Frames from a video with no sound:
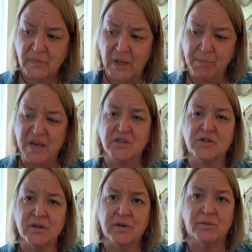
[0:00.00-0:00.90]
make
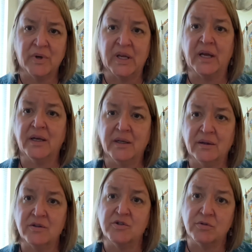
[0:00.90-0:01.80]
sure that we're getting
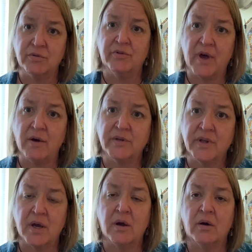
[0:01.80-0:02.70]
the truth out
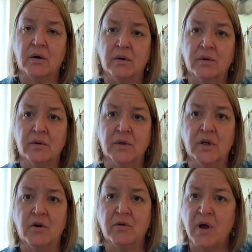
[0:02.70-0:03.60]
there, you
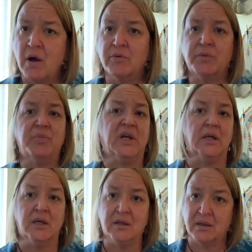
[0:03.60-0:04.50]
know, not
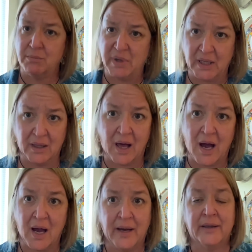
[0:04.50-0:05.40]
repeating the big
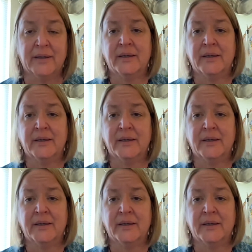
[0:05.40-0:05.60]
lie